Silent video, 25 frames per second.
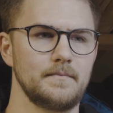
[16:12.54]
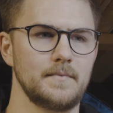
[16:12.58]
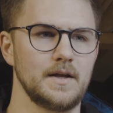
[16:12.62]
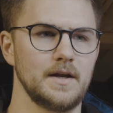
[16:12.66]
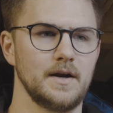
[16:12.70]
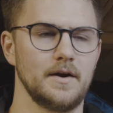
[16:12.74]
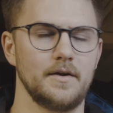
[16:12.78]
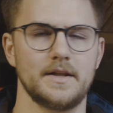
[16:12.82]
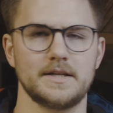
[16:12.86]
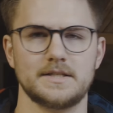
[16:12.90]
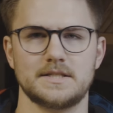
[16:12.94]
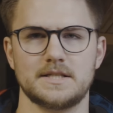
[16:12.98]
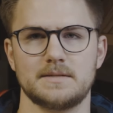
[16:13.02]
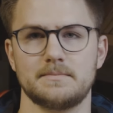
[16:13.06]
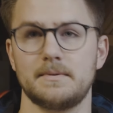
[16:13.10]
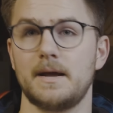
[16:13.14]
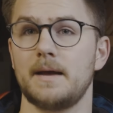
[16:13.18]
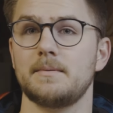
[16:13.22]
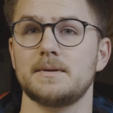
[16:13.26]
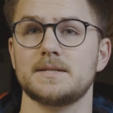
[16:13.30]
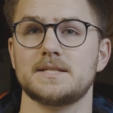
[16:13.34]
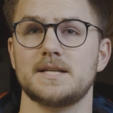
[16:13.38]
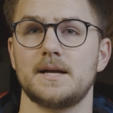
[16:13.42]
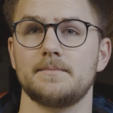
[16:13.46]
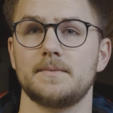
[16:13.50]
this is
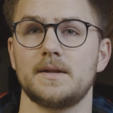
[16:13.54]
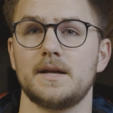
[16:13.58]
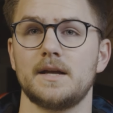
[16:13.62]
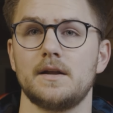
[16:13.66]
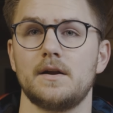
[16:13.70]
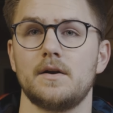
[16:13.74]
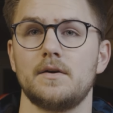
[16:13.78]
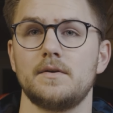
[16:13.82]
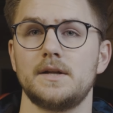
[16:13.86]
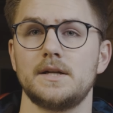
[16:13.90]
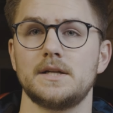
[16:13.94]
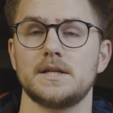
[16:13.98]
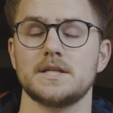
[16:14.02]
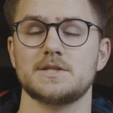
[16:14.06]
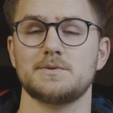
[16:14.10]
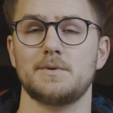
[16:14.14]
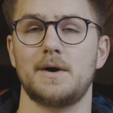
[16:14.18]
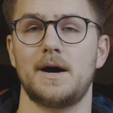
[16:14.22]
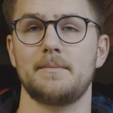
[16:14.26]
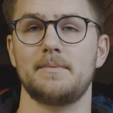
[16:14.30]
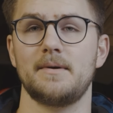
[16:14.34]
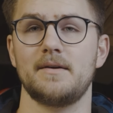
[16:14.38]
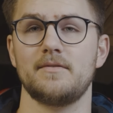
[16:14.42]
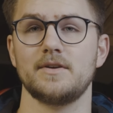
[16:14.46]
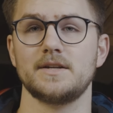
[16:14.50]
maybe something you don't need to
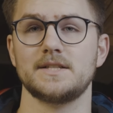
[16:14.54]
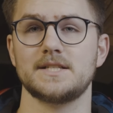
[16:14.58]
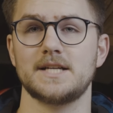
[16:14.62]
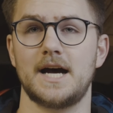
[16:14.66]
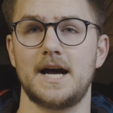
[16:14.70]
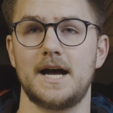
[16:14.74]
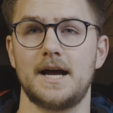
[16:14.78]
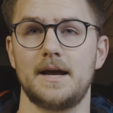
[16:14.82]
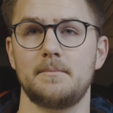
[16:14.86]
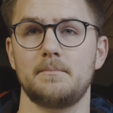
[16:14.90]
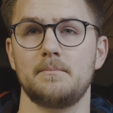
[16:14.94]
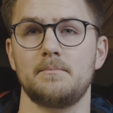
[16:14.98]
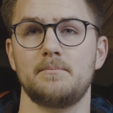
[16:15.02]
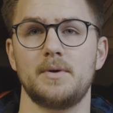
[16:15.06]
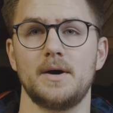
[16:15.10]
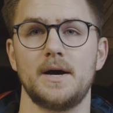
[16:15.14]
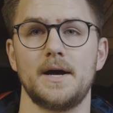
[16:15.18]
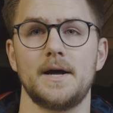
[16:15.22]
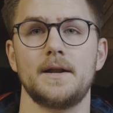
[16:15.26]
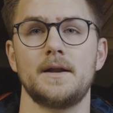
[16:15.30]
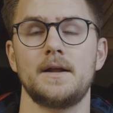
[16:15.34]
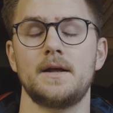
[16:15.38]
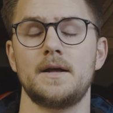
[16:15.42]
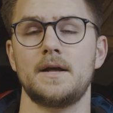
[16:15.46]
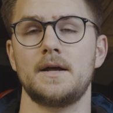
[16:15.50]
swap every time,
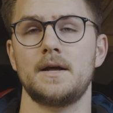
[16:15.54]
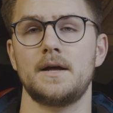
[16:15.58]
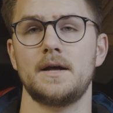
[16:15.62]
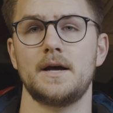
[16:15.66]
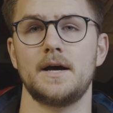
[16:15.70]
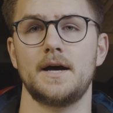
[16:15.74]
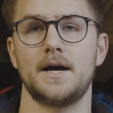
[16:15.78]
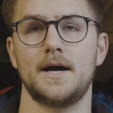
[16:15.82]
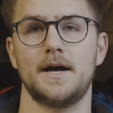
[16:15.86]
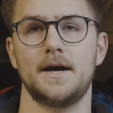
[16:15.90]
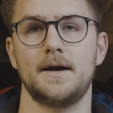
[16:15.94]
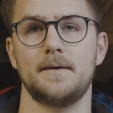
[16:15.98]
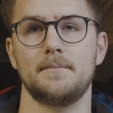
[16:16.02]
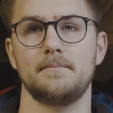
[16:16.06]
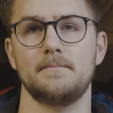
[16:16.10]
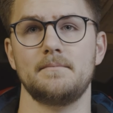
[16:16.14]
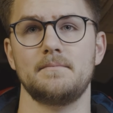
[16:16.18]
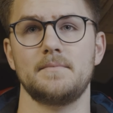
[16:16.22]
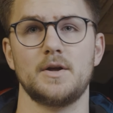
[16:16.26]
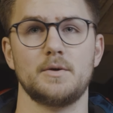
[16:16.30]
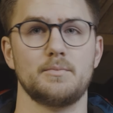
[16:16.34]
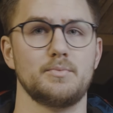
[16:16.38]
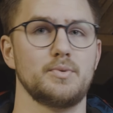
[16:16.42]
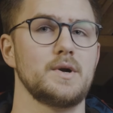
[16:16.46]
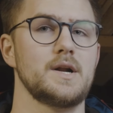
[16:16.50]
but
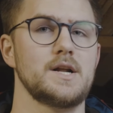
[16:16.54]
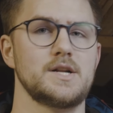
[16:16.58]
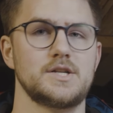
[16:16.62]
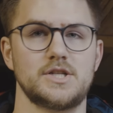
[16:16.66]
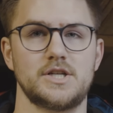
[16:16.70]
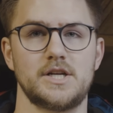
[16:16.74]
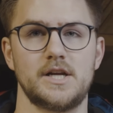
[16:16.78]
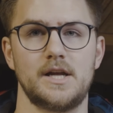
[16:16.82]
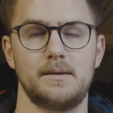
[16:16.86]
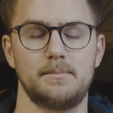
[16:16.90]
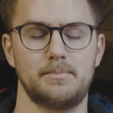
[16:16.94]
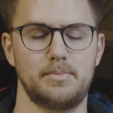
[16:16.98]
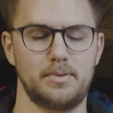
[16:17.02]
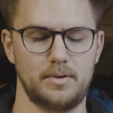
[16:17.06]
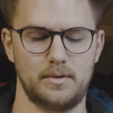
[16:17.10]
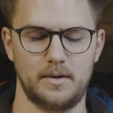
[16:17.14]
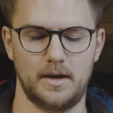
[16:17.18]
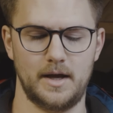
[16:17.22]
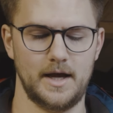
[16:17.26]
they're pretty cheap.